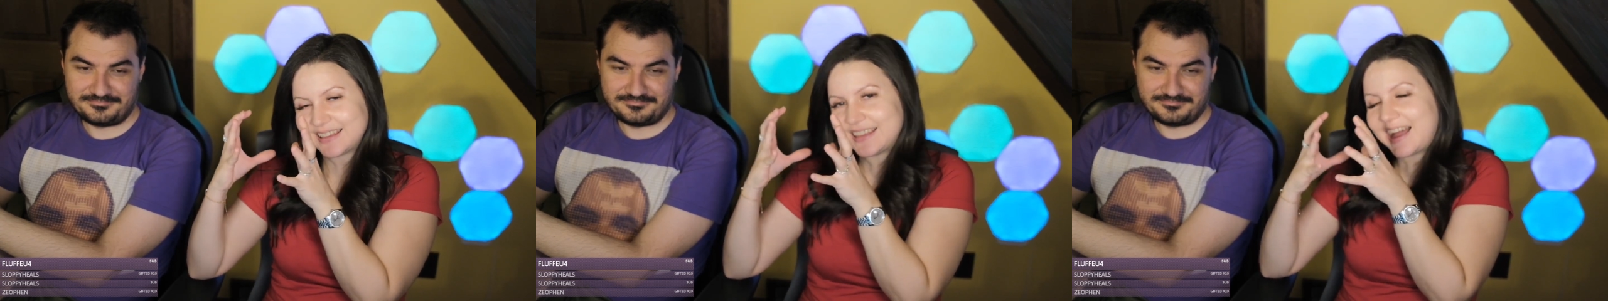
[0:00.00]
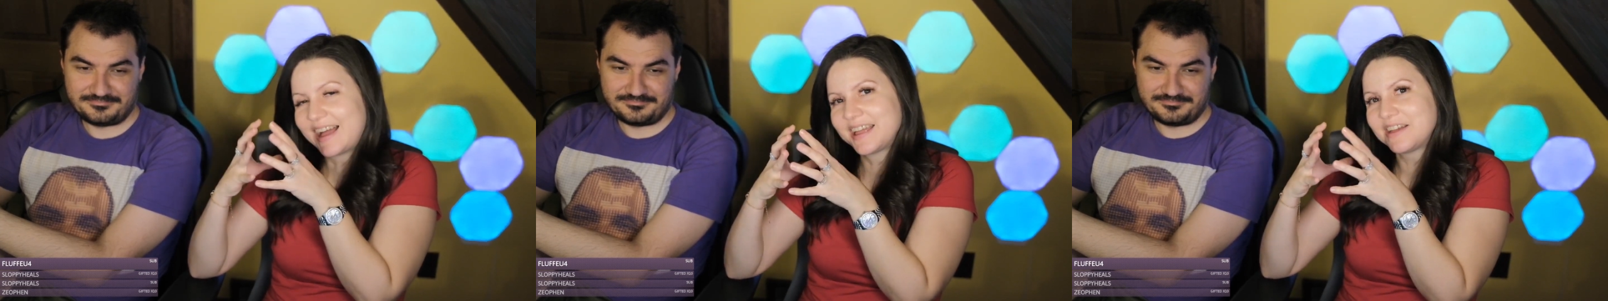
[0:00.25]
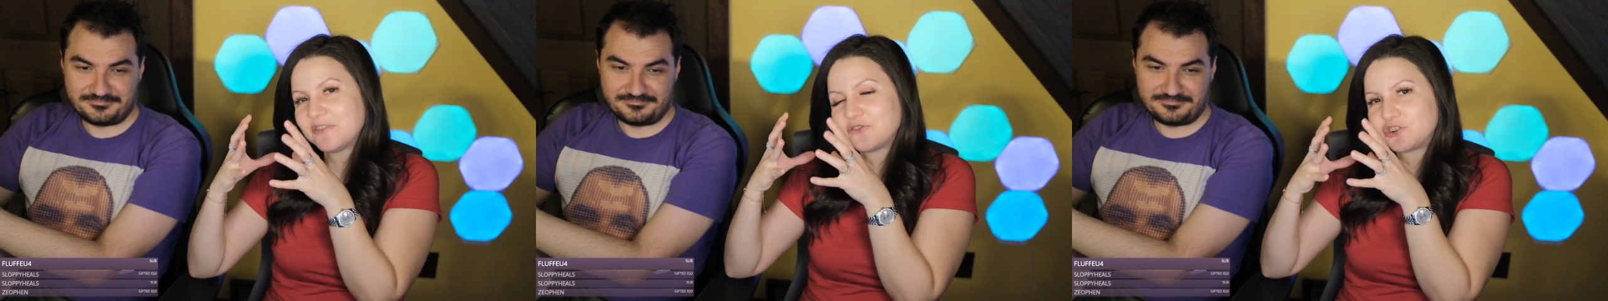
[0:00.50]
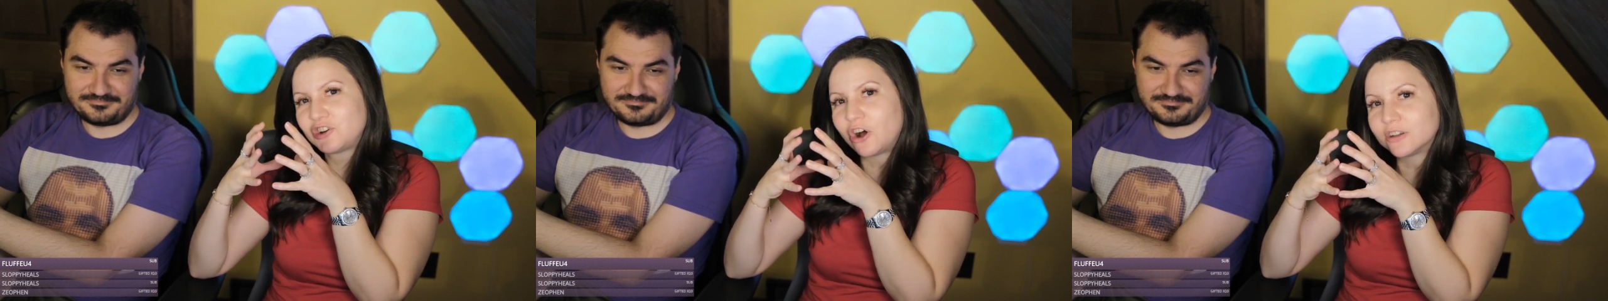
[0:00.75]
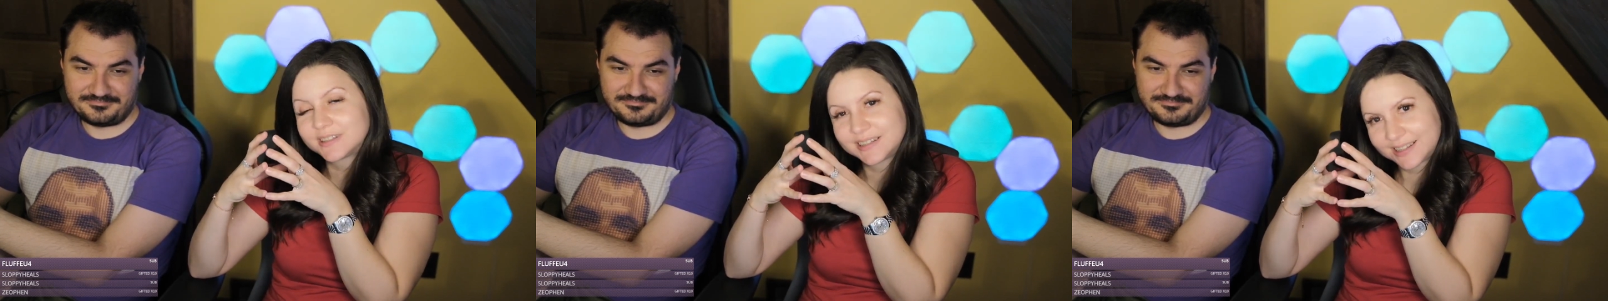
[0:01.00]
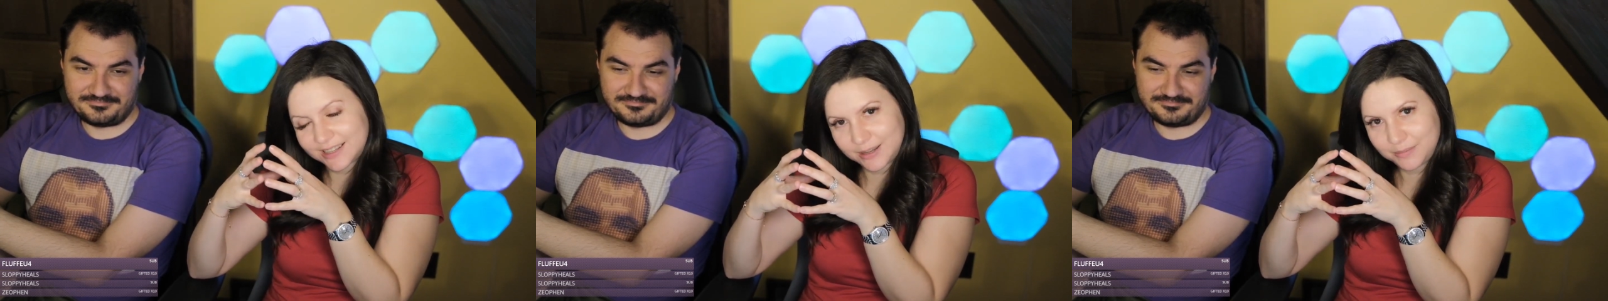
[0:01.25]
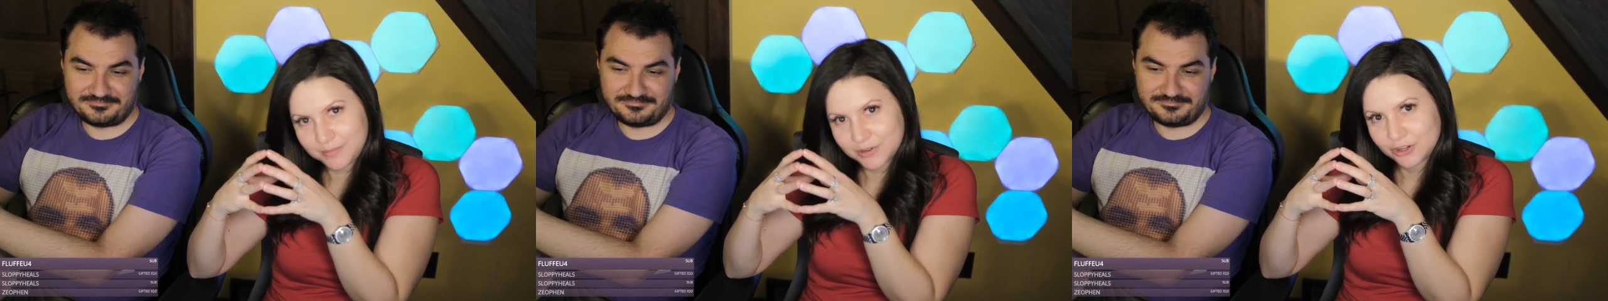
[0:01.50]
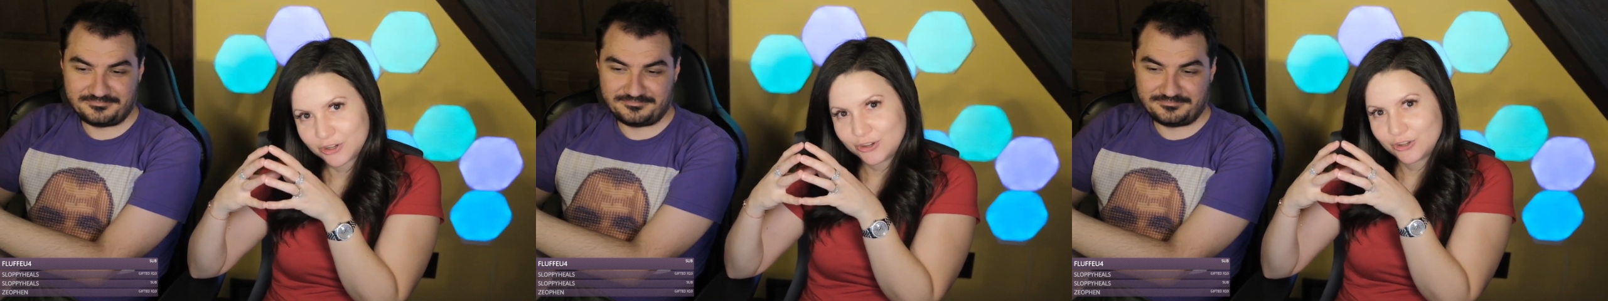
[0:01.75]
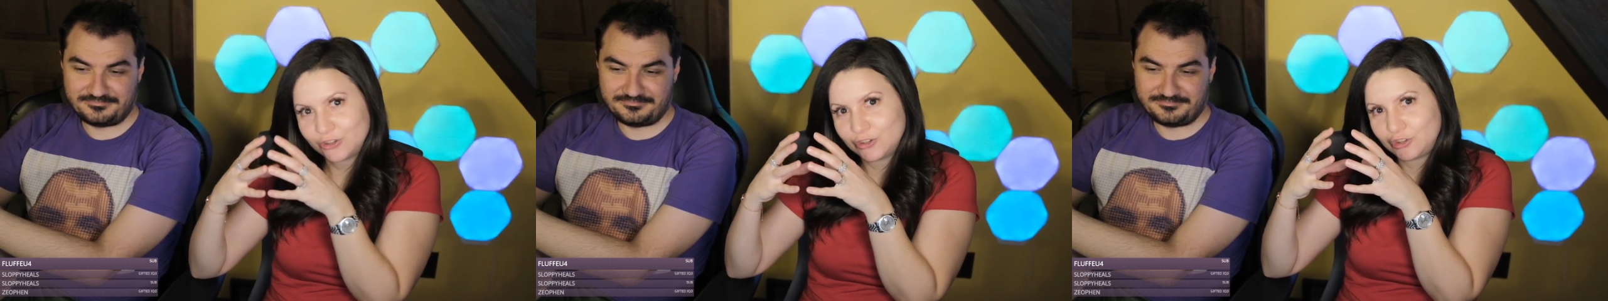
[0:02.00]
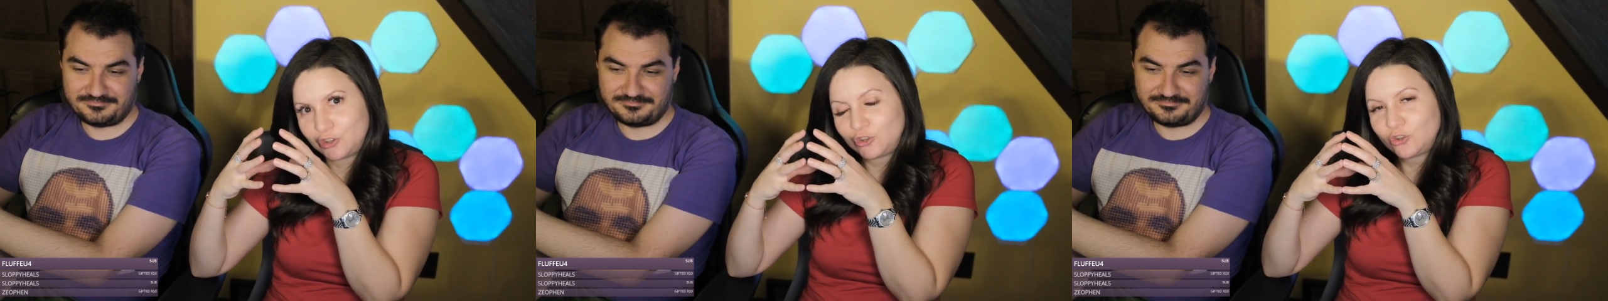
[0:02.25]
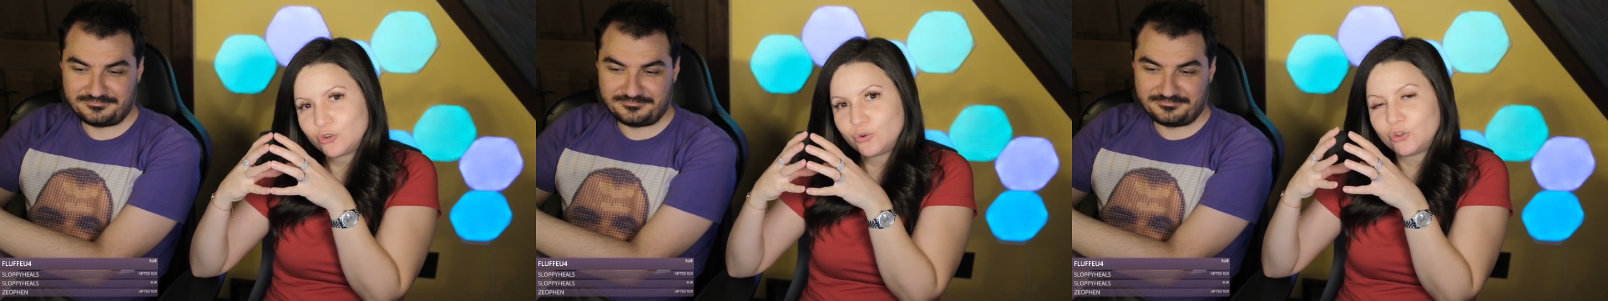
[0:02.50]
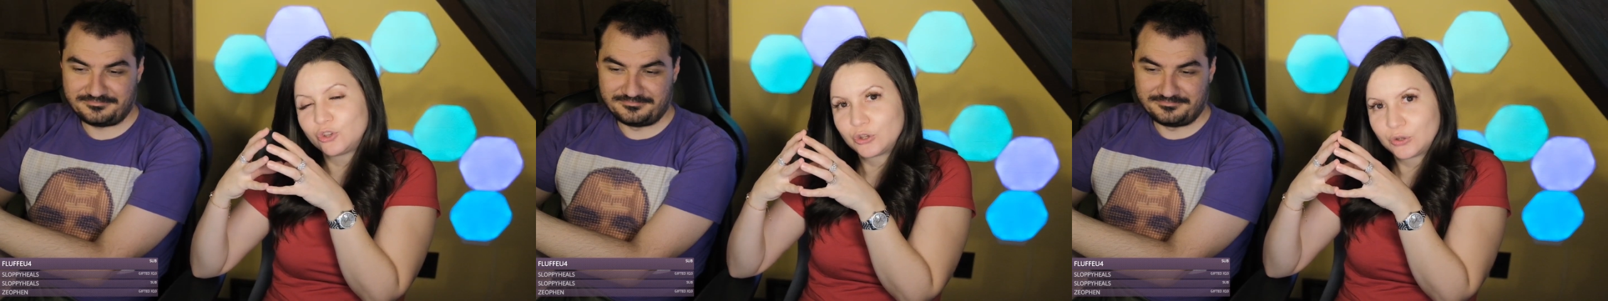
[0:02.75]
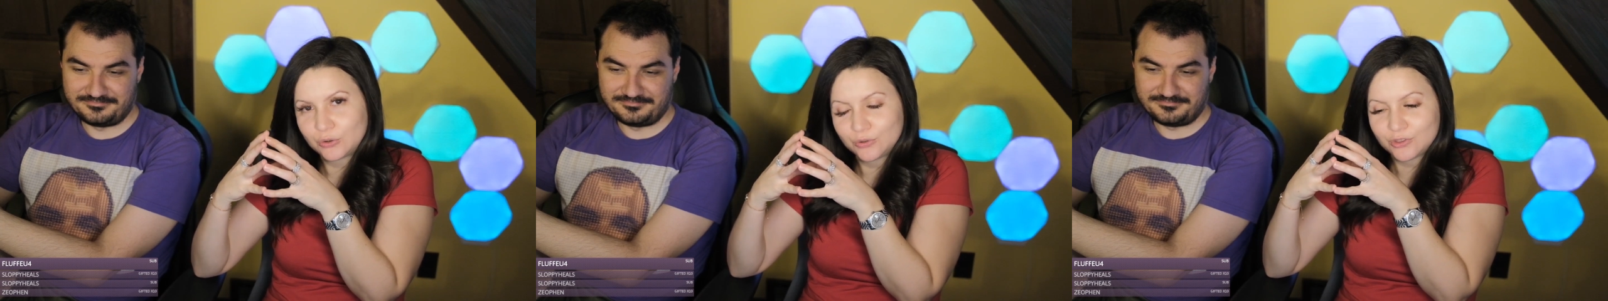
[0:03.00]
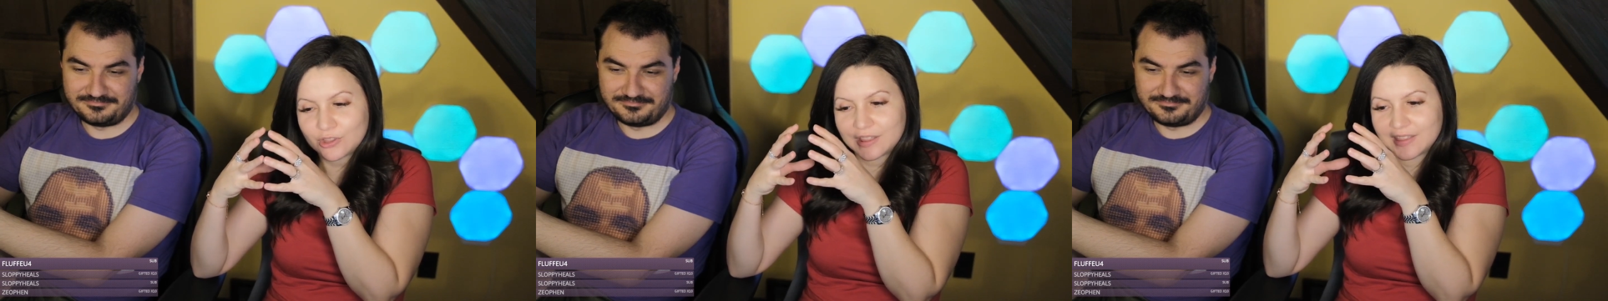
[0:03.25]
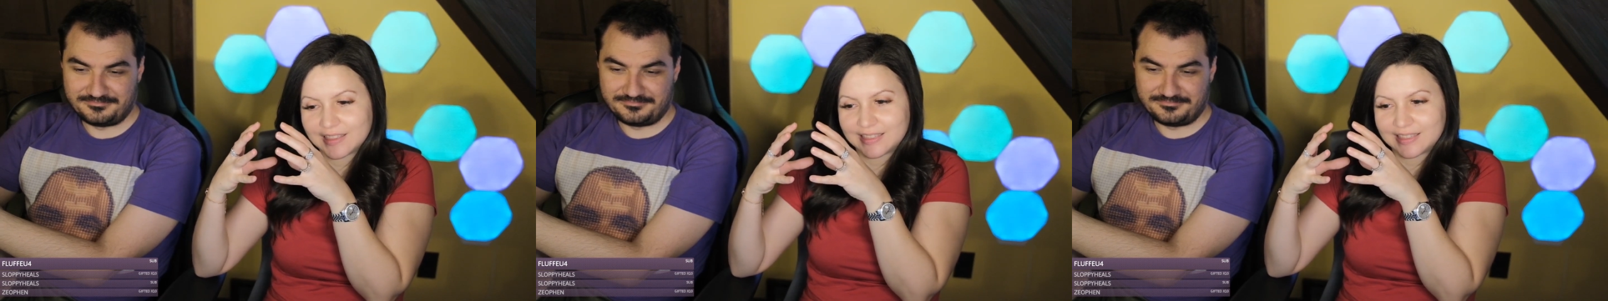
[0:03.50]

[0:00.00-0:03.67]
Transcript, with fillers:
Speaker 1: and I have gotten him to use